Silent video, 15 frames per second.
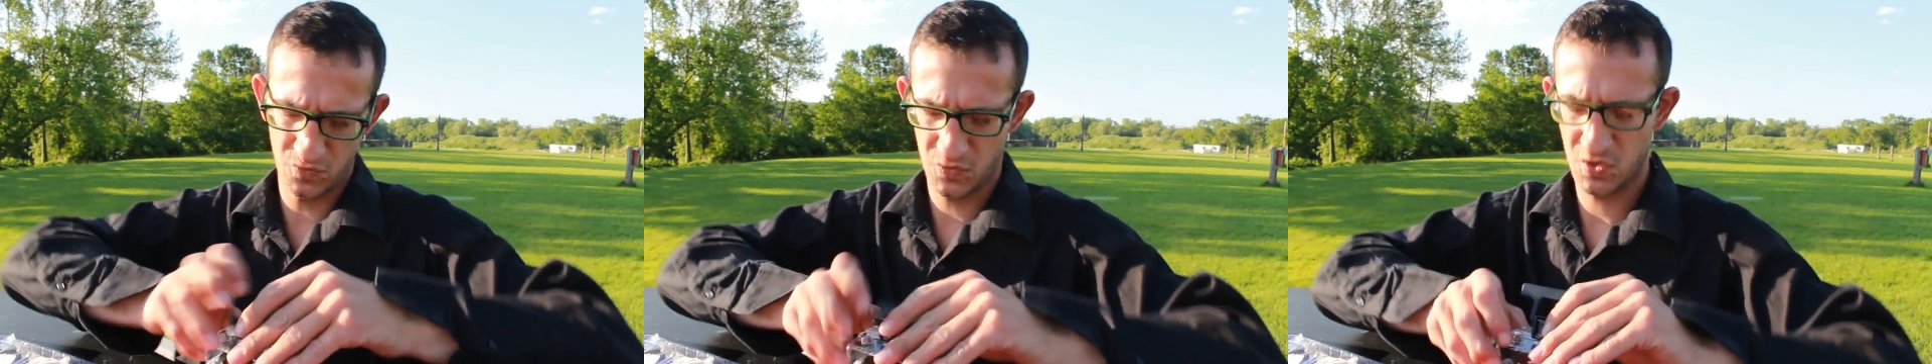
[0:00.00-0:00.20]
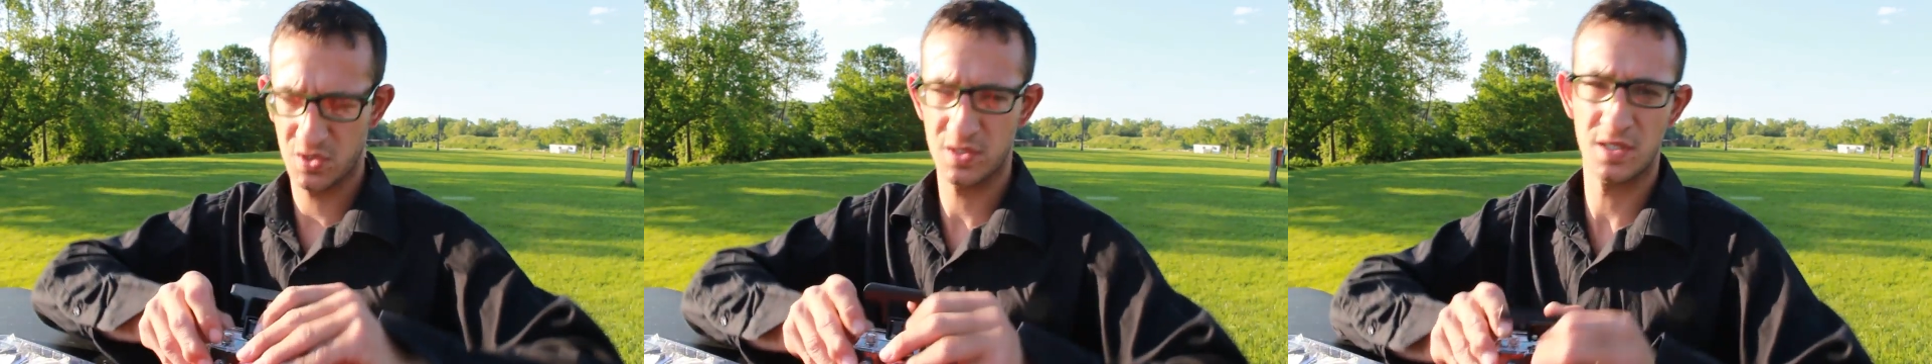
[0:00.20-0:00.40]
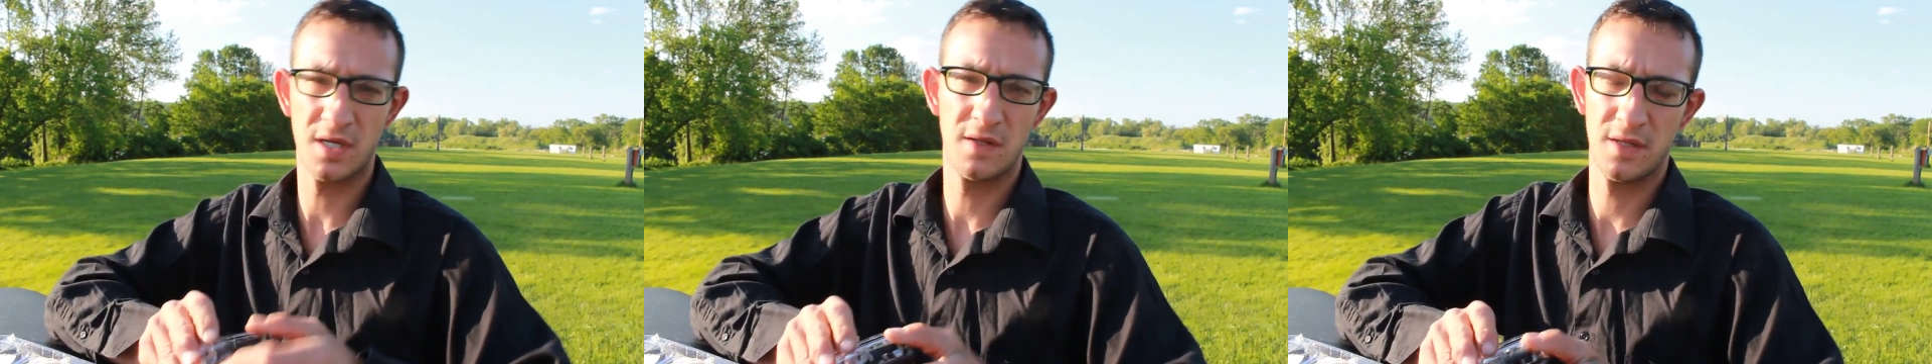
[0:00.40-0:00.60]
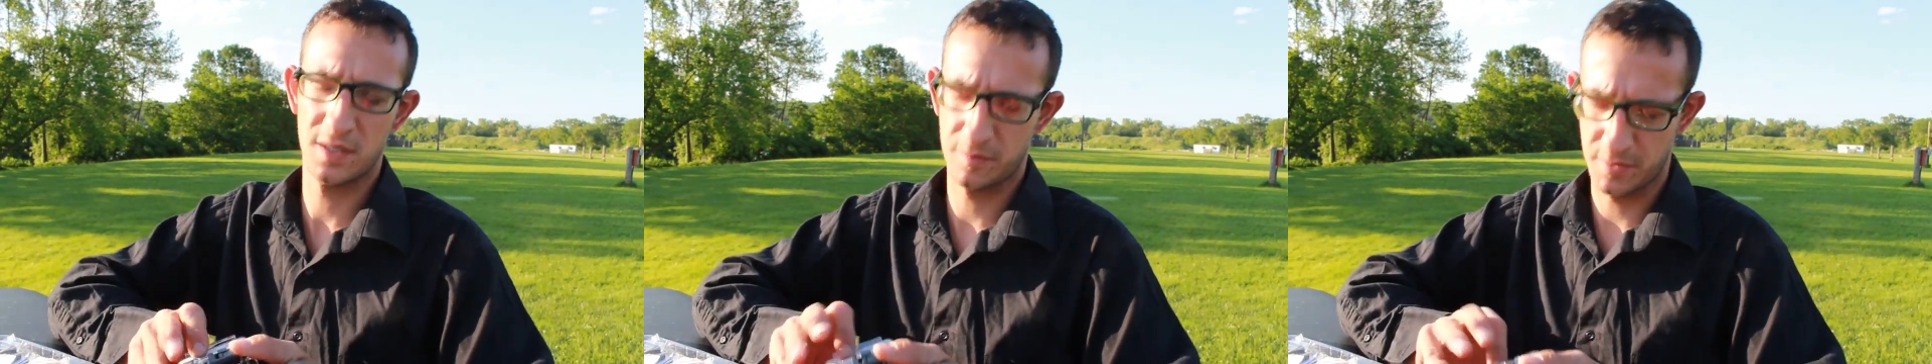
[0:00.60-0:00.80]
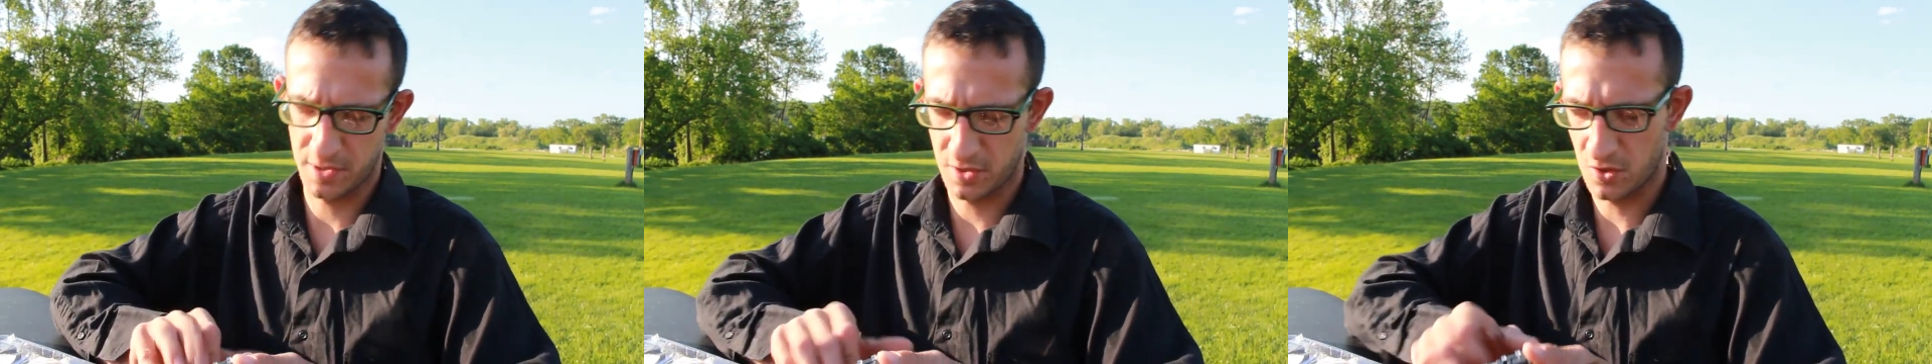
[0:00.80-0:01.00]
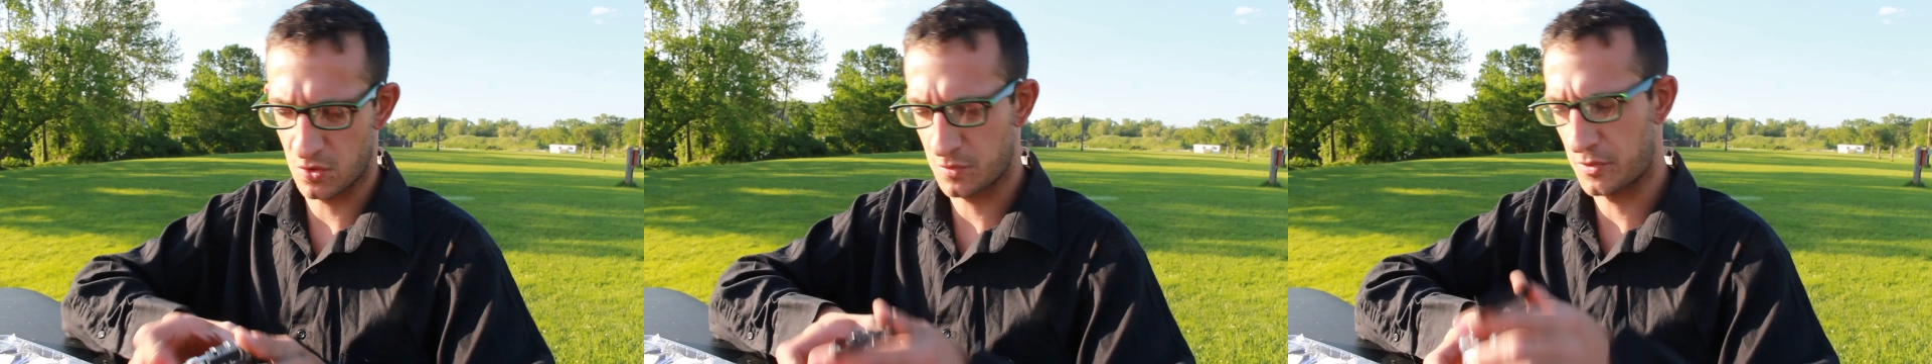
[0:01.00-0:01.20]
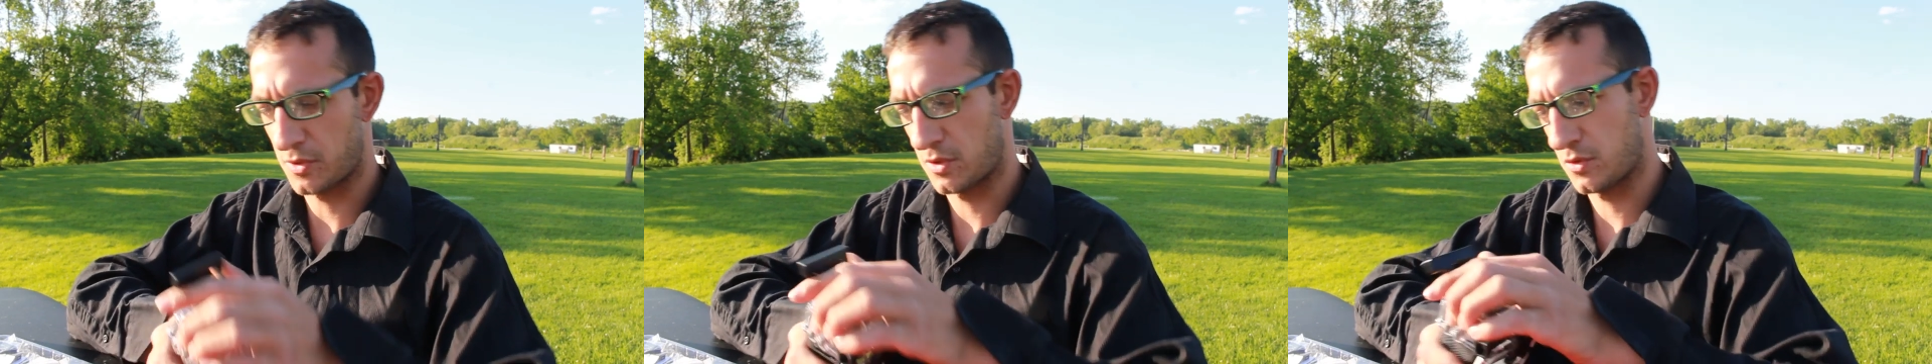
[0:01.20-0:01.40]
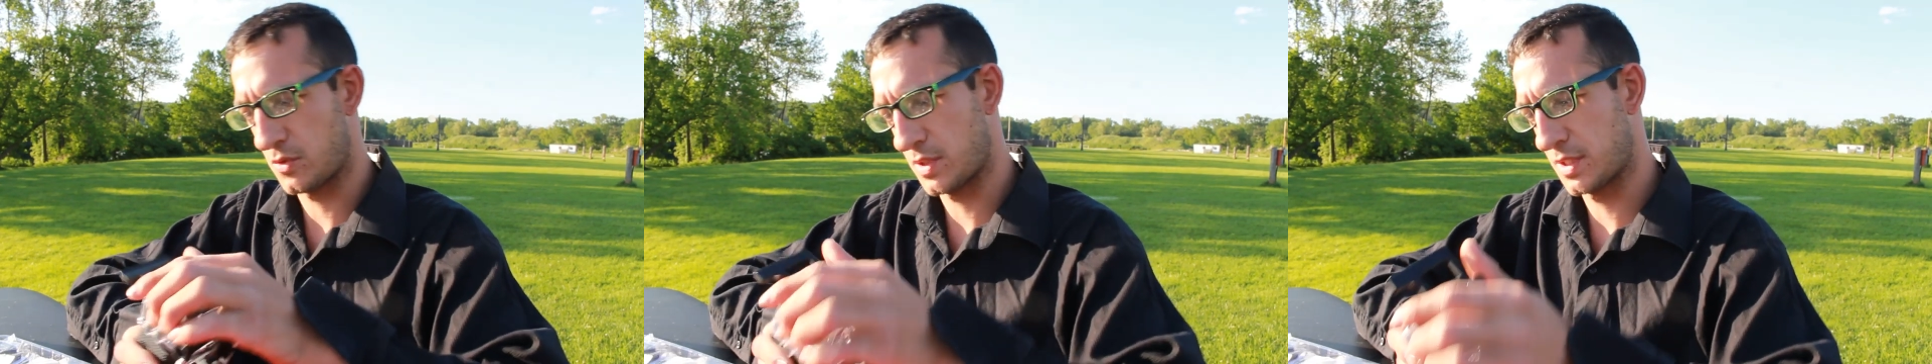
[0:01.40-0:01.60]
It's not like my GoPro,
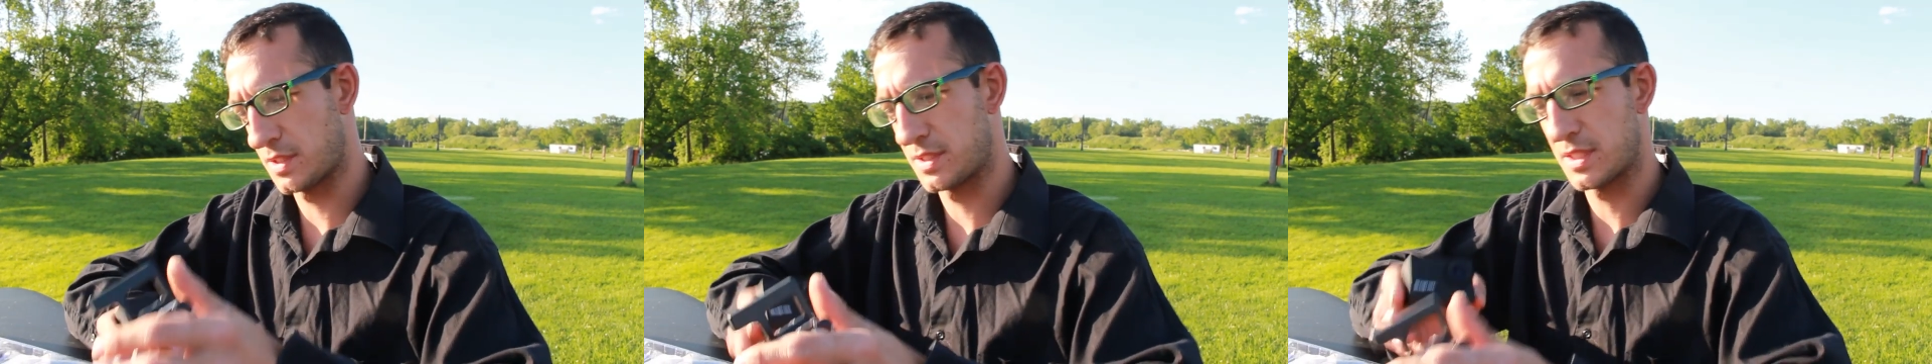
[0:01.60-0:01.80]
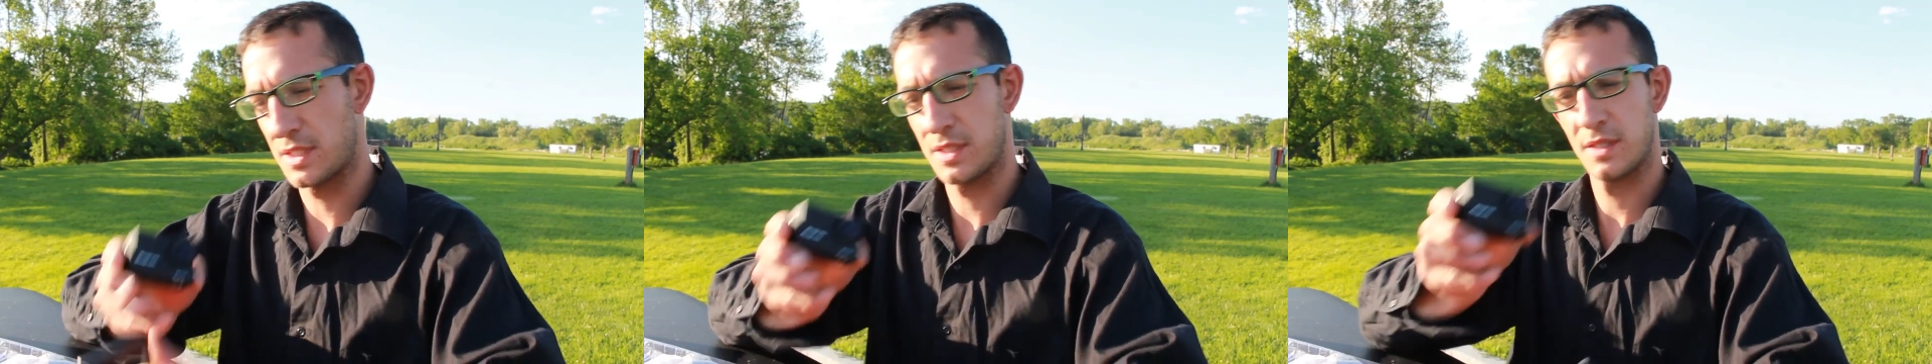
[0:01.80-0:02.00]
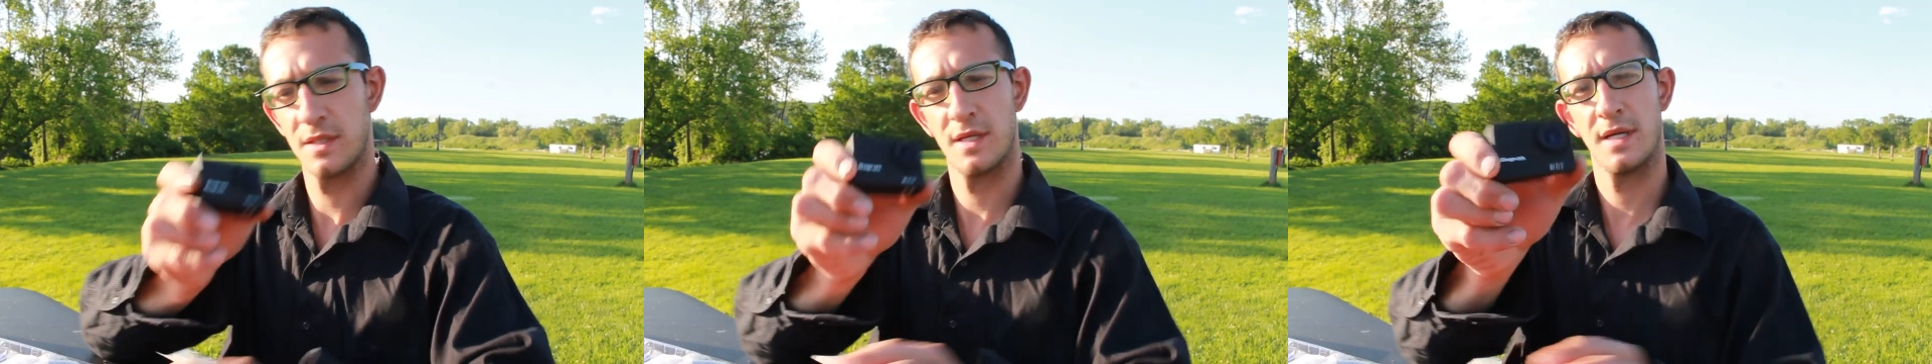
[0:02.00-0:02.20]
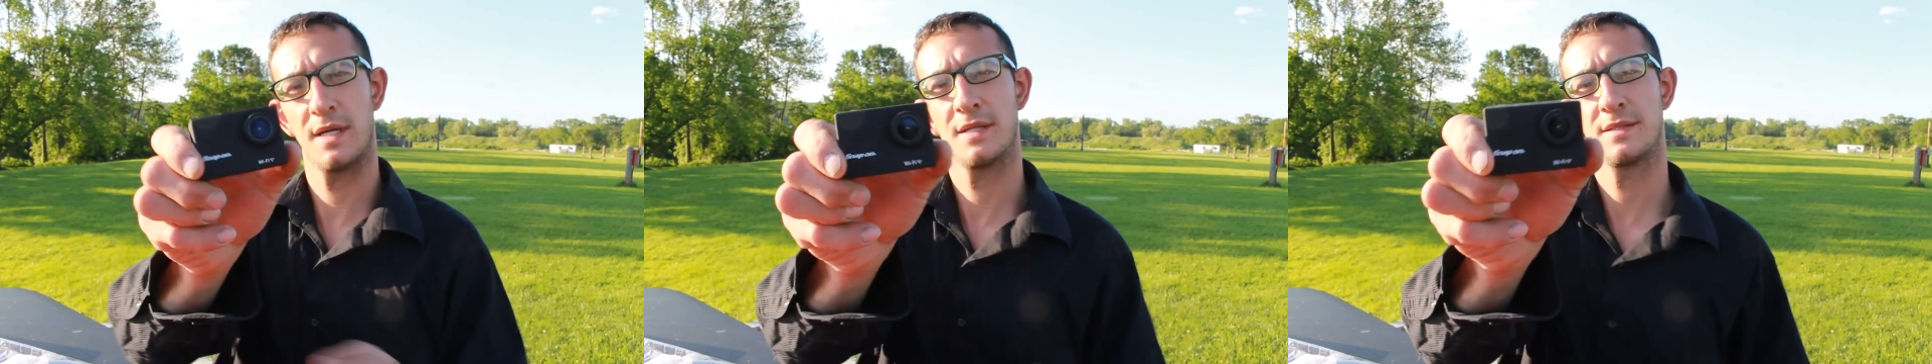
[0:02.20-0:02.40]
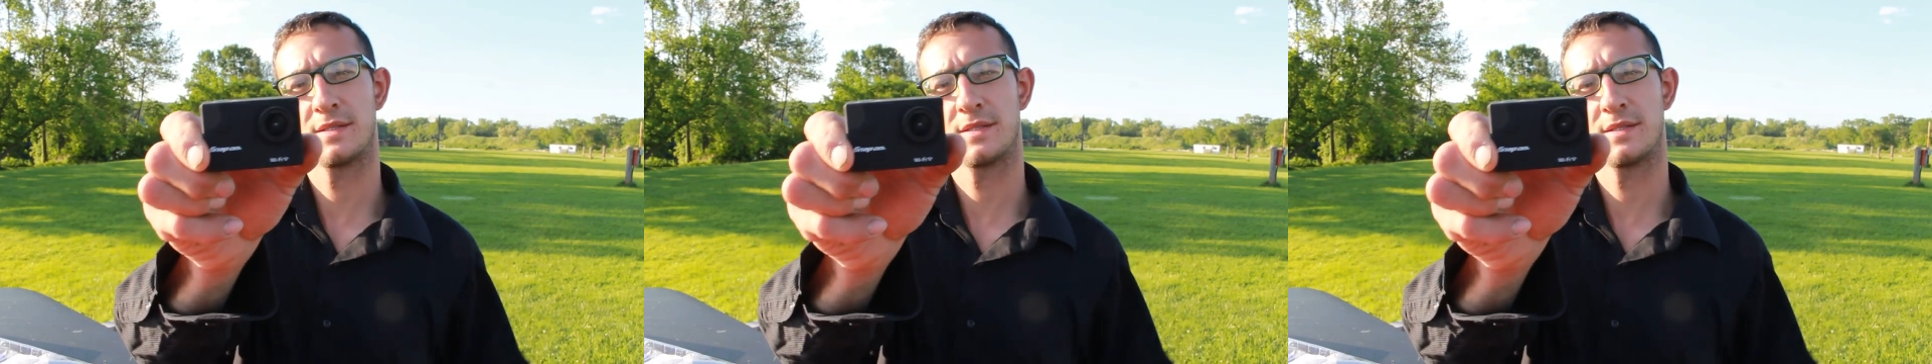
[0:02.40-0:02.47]
I can tell you that.